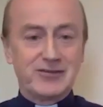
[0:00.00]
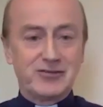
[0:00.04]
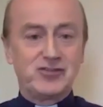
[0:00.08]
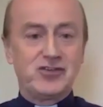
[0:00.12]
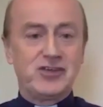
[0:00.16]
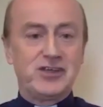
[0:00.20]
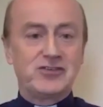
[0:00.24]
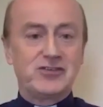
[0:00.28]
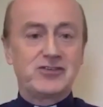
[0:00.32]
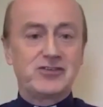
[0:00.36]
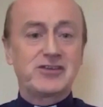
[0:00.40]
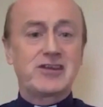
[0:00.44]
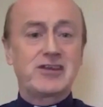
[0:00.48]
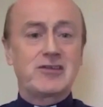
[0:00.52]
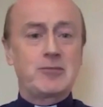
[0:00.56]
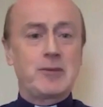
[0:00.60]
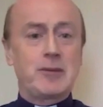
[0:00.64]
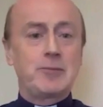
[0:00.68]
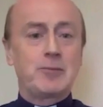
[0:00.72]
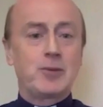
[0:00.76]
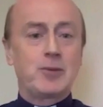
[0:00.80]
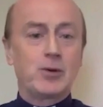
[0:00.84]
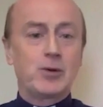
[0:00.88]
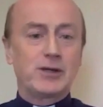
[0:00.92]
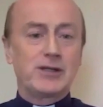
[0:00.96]
of Jesus that's
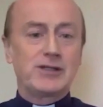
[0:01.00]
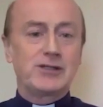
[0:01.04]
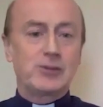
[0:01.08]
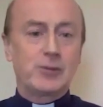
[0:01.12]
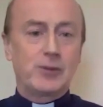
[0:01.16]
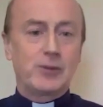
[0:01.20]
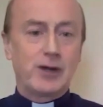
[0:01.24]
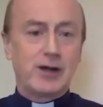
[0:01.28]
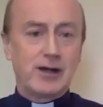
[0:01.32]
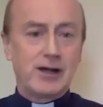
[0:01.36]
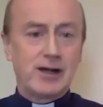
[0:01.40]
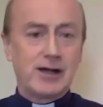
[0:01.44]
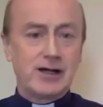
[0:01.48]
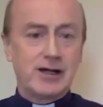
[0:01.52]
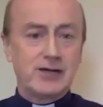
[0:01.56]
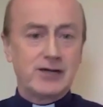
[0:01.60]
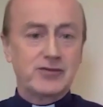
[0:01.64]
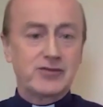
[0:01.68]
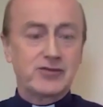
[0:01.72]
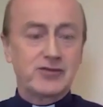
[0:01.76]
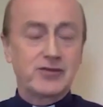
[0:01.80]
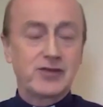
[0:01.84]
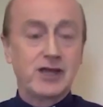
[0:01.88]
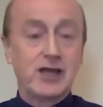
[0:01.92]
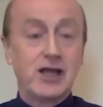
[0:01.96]
been poured into our
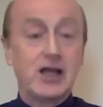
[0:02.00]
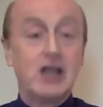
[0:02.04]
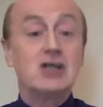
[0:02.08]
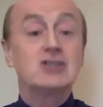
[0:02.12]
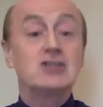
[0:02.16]
hearts.